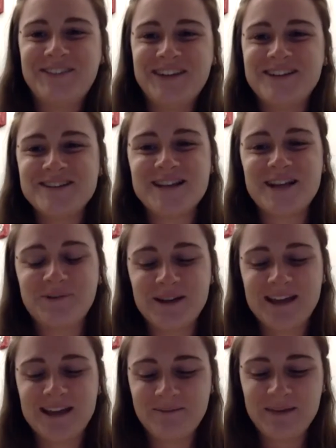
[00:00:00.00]
fields that we
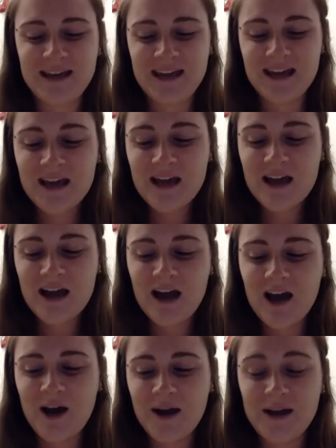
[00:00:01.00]
can be
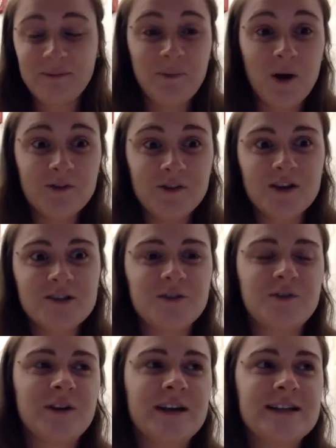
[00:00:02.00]
uh, involved on. So
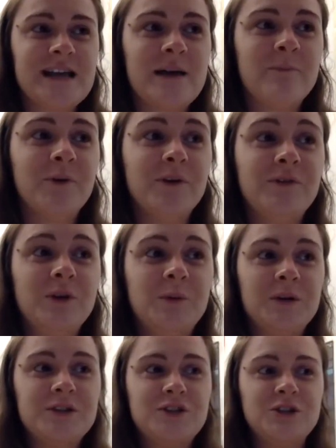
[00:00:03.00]
for example, if you
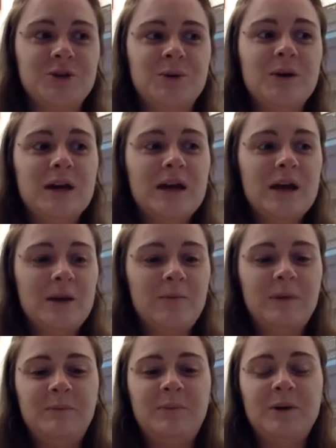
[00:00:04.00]
want to
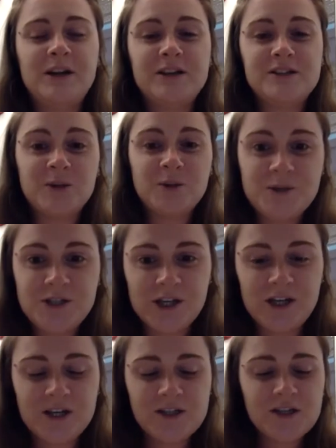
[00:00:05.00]
be putting
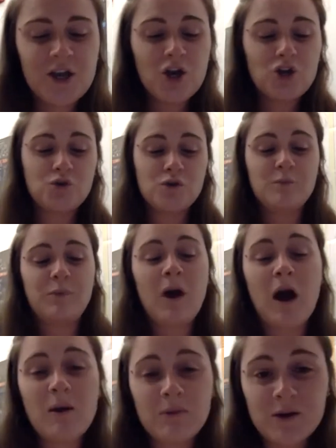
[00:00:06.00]
solutions to the
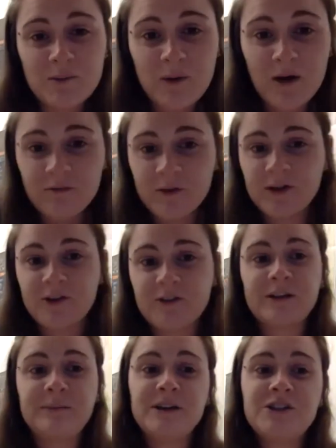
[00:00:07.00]
problem of
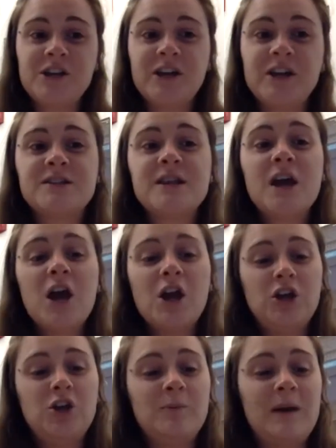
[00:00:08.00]
mercury emissions,
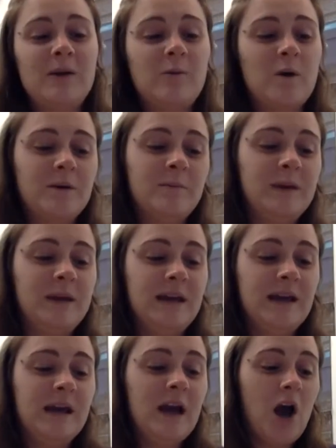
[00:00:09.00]
you might want to
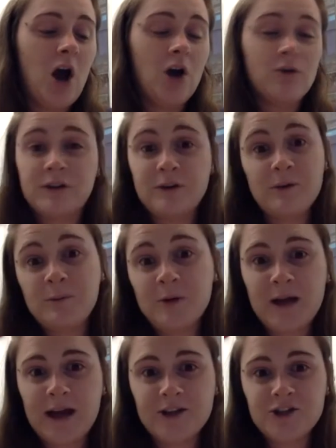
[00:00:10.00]
be a
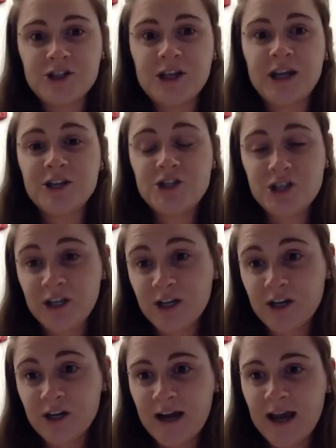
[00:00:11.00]
renewable energy
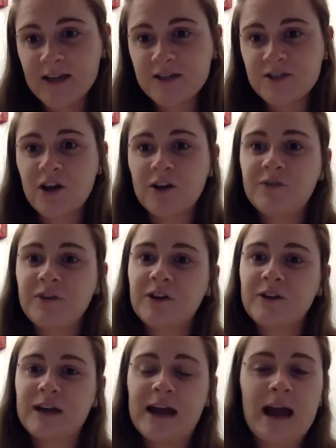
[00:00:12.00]
engineer and start
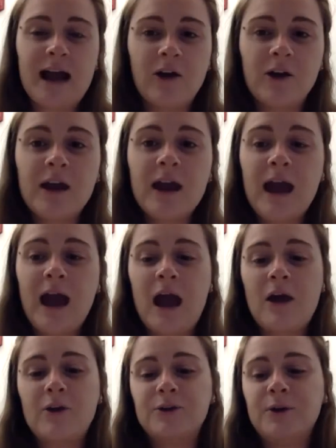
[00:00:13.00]
figuring out
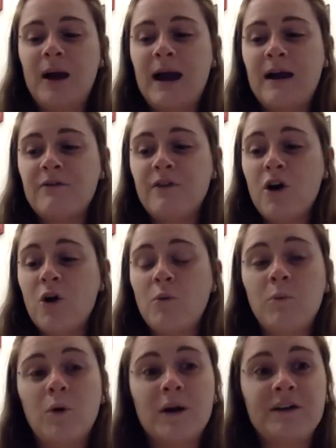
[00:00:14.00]
how to have
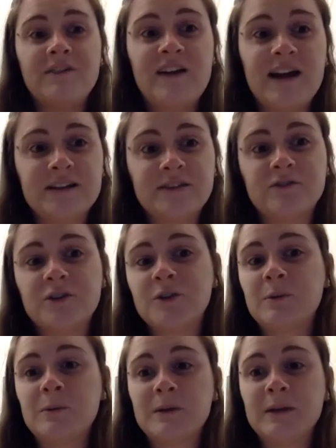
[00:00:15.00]
more effective
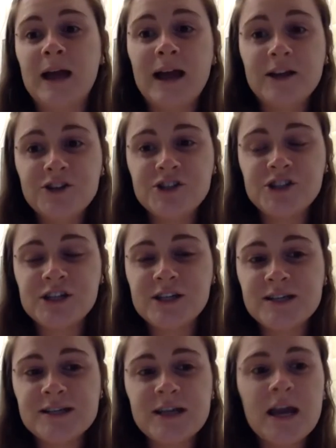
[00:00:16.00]
renewable
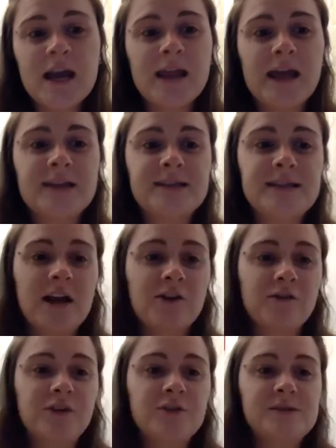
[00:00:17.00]
energies instead
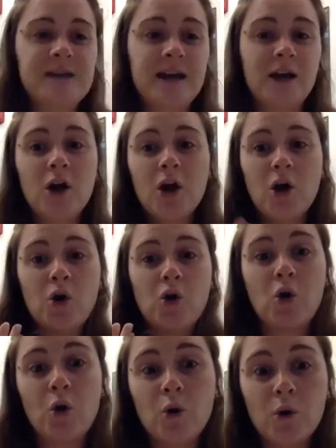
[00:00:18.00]
of using
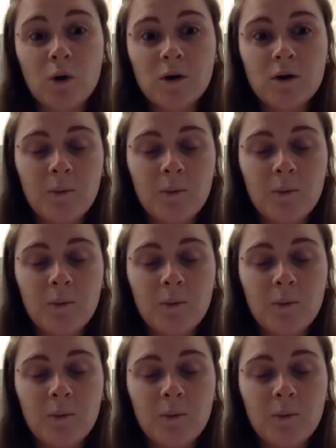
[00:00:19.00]
coal